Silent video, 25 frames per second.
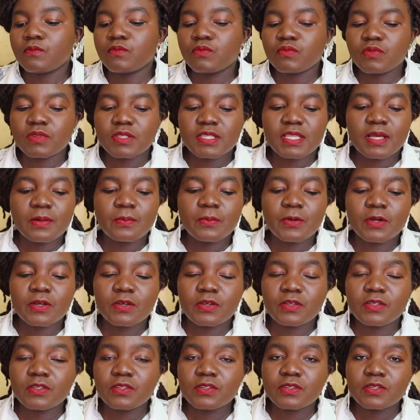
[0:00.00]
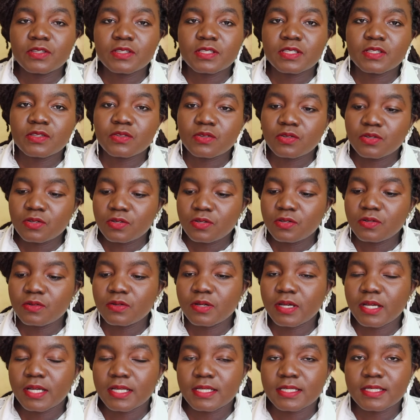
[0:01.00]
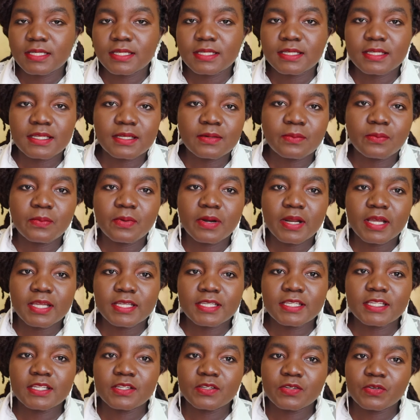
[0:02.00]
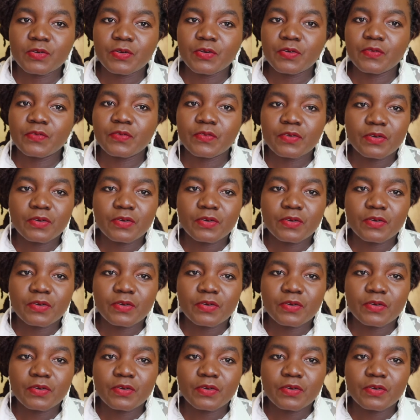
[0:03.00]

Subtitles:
someone will just not look at it and brush it off.